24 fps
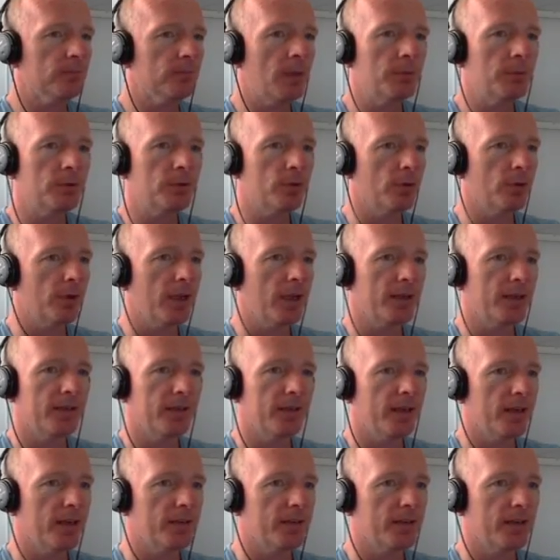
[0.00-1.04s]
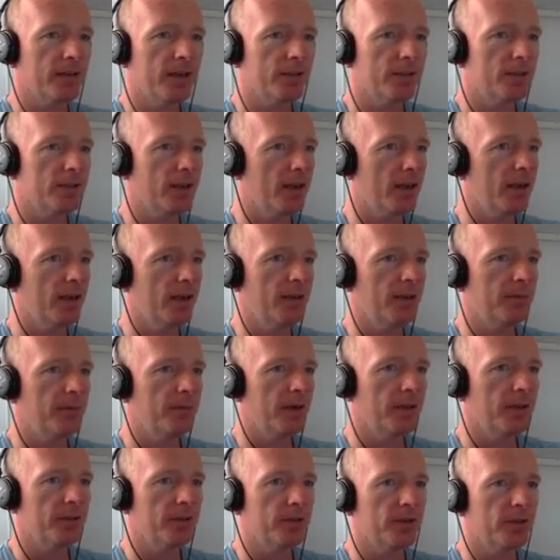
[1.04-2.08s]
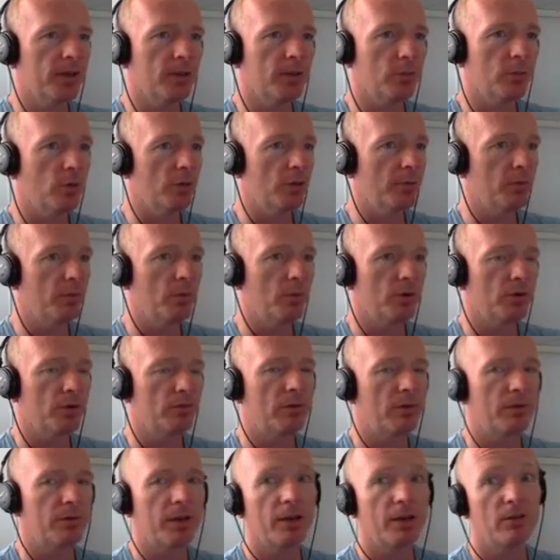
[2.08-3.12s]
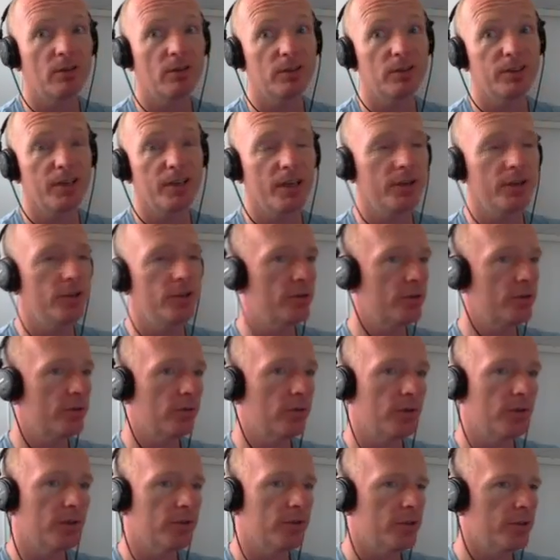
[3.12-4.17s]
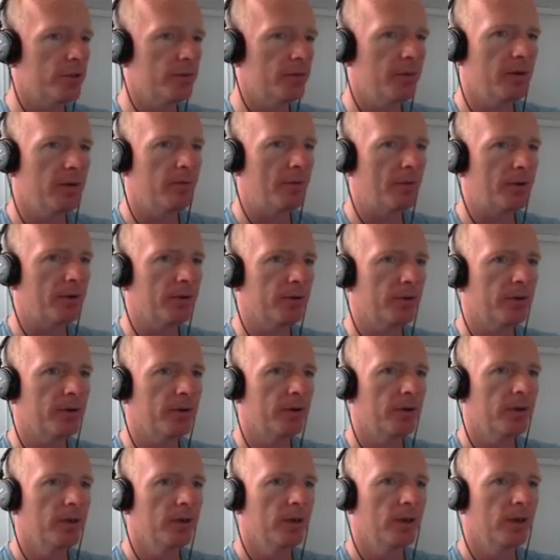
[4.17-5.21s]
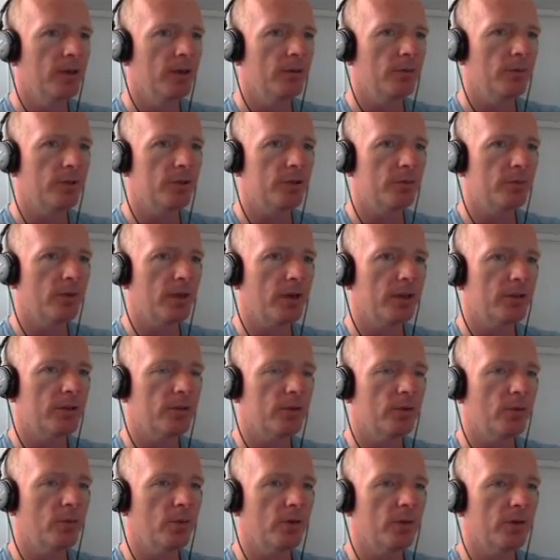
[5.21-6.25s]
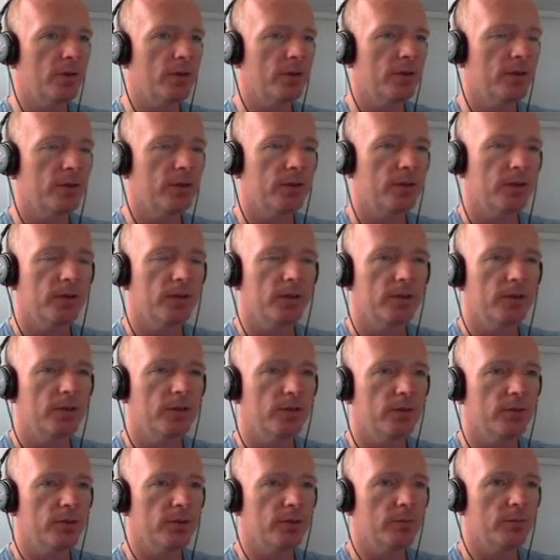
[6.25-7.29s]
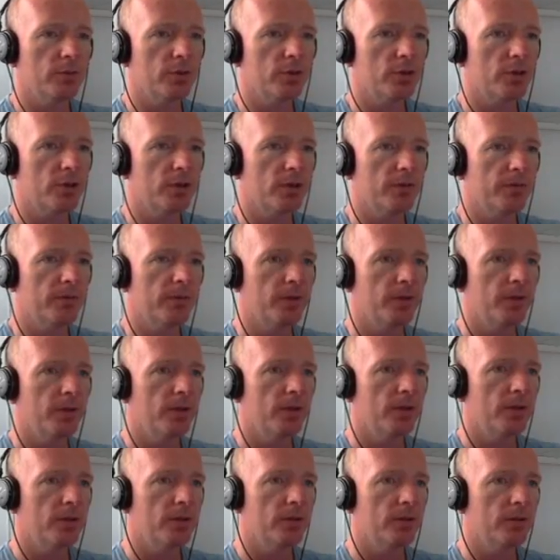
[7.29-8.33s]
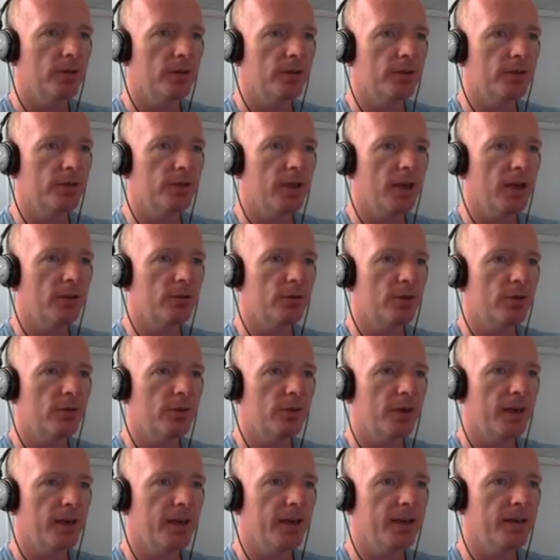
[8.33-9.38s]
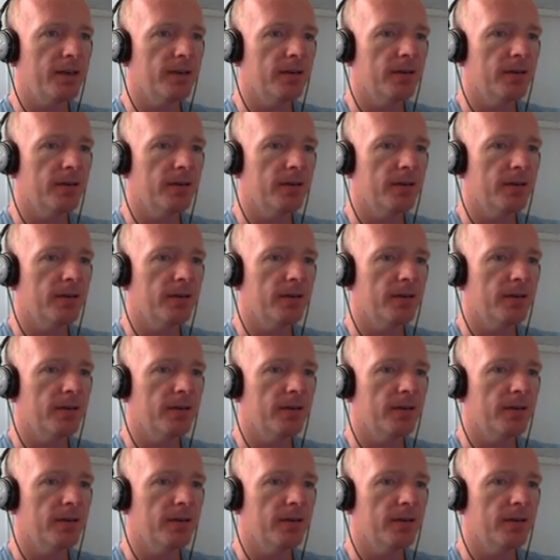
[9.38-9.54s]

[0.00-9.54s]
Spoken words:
I'm just going to get to the exit, guys, because I cannot find this girl. I'm going to be wandering around here all day, and you're just going to listen to me rabbit on, which is what I don't want to do too much of. So I'll just get out so I don't get eaten.